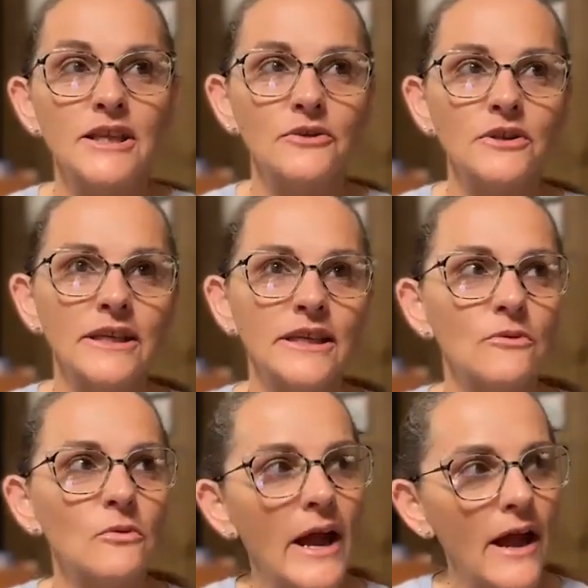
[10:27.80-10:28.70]

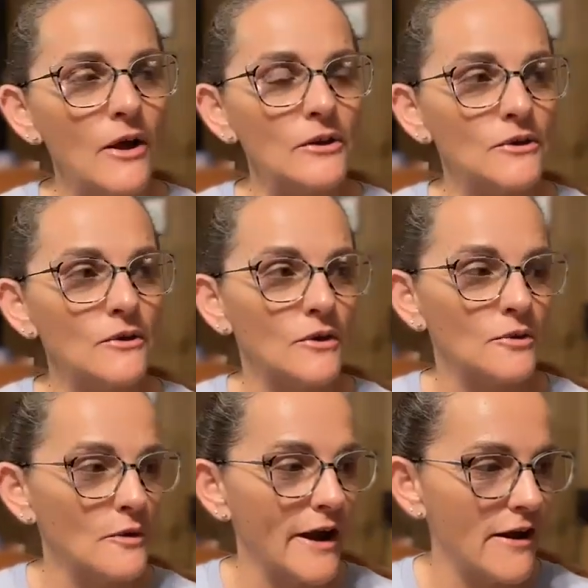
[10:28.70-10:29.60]
Literally, wow,
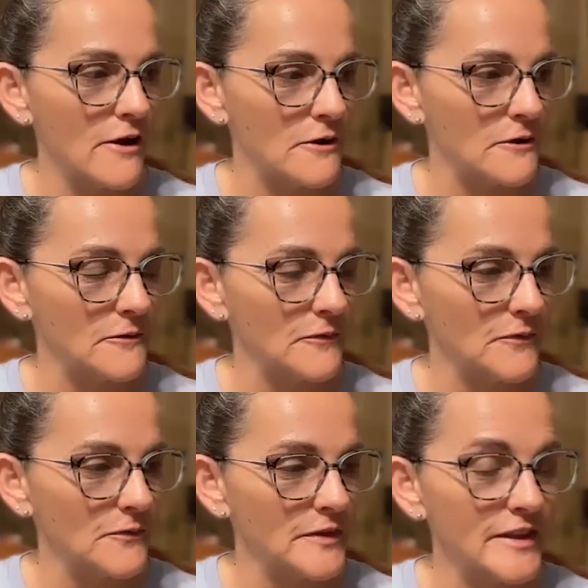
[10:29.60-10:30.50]
Lord, wow.
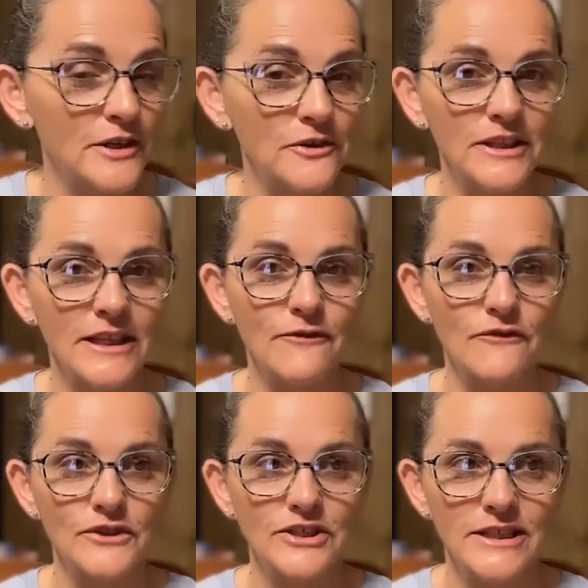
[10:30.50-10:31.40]

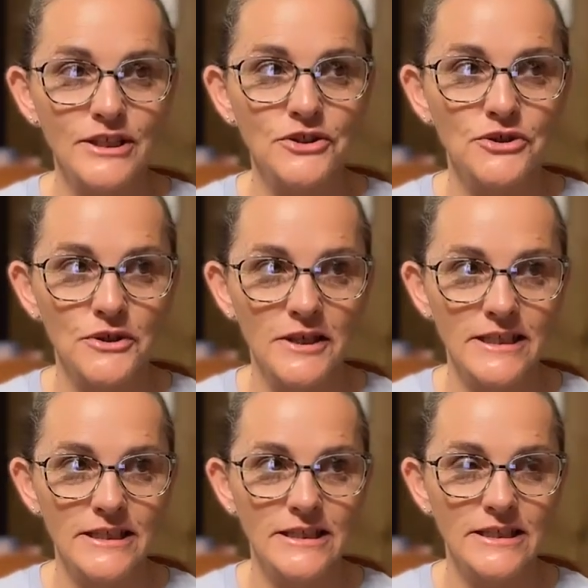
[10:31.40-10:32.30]
Literally for
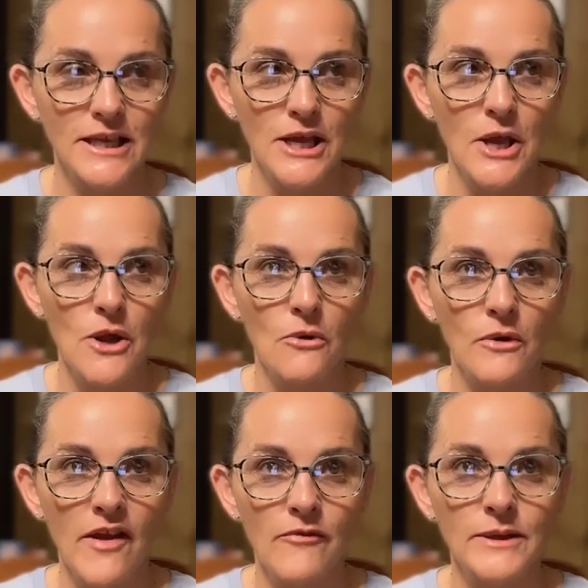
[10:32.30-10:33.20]
centuries,
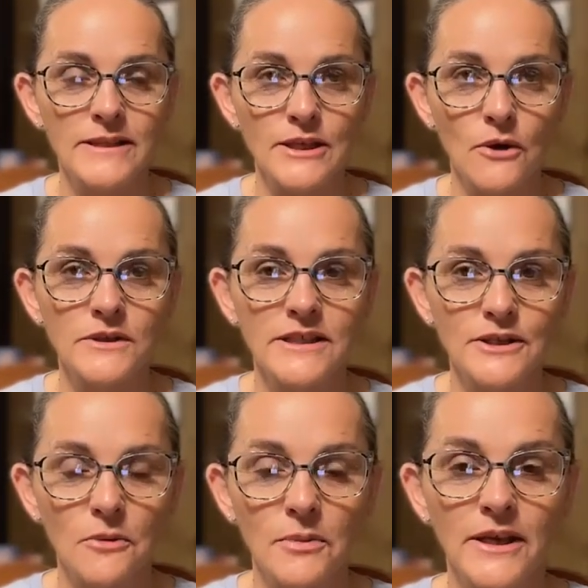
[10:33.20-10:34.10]
we have been so
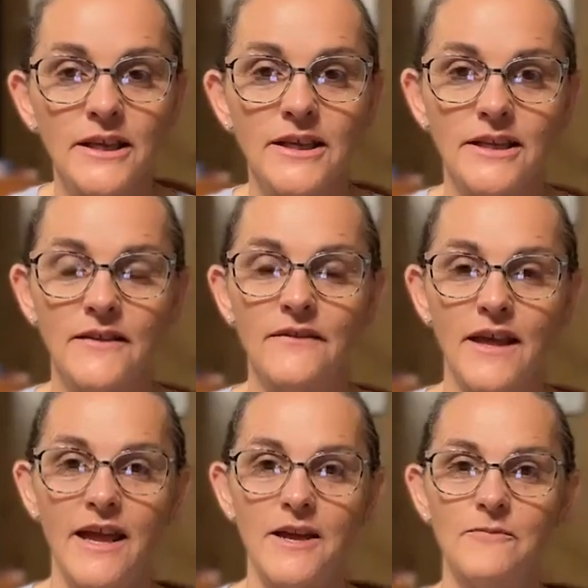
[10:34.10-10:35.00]
disobedient
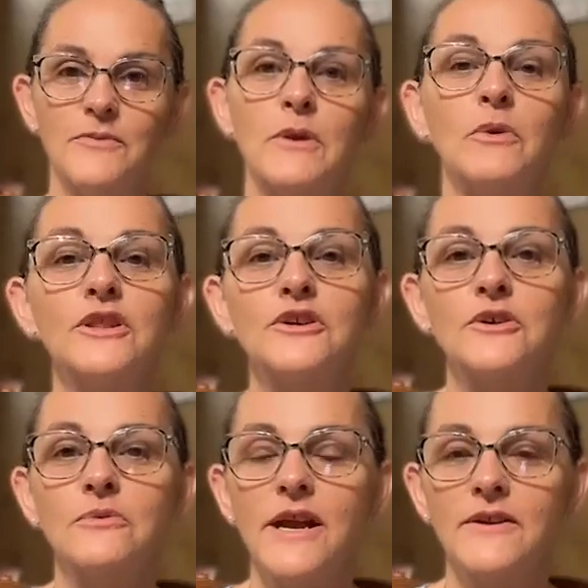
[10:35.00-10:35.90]
in that. And we
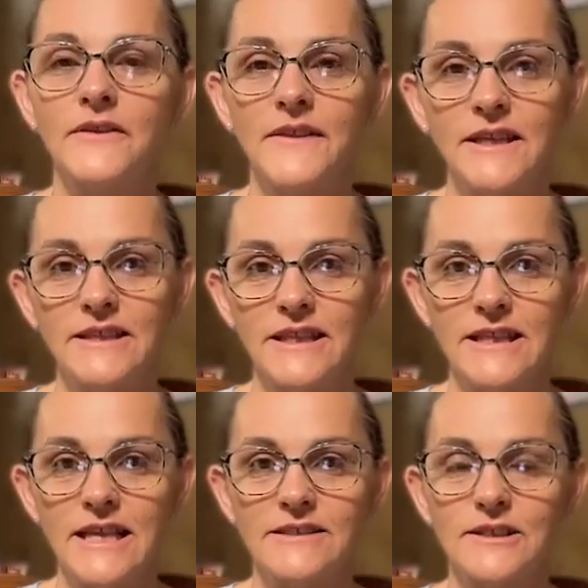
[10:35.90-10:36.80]
look around and think
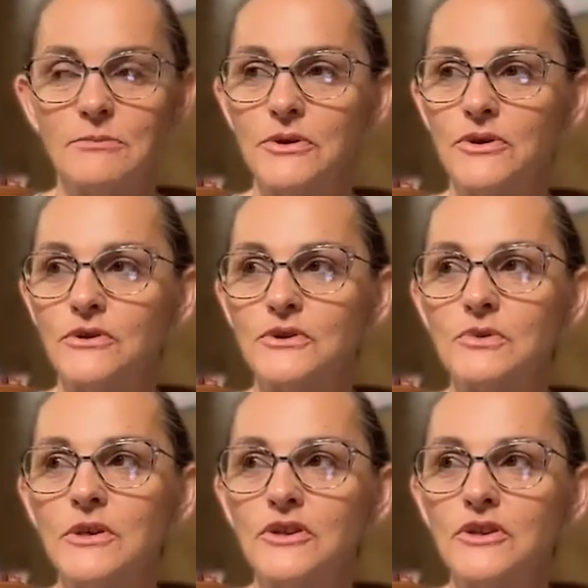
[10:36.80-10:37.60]
that that's the miracles.